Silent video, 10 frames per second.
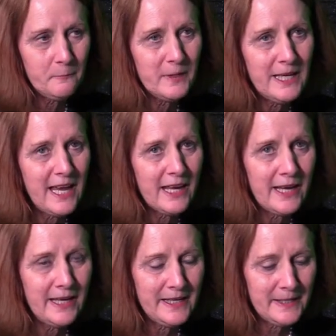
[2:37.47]
We had
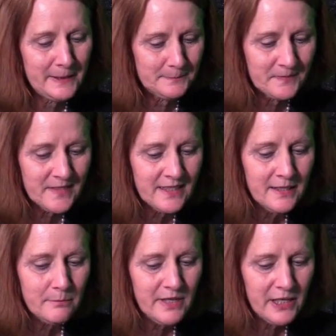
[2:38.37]
a
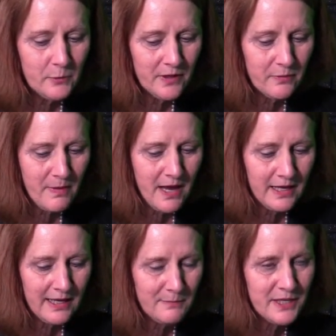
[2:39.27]
meeting with
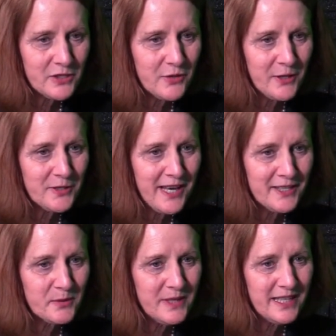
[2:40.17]
my administrators
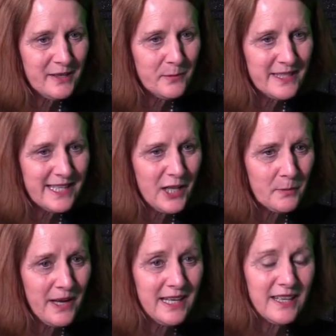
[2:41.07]
last week, and we
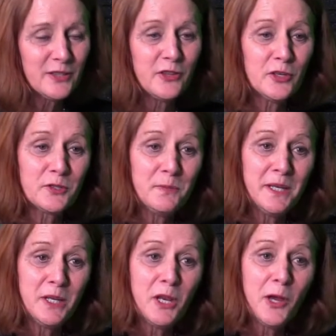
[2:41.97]
celebrated because there's
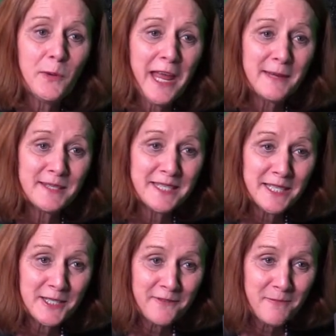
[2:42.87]
been no
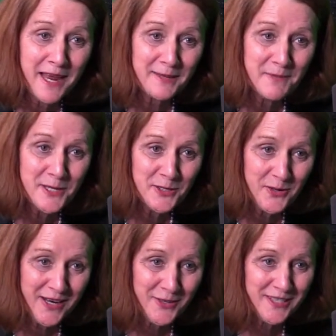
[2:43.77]
absences of my
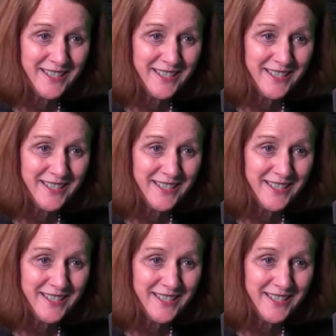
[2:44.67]
administrators.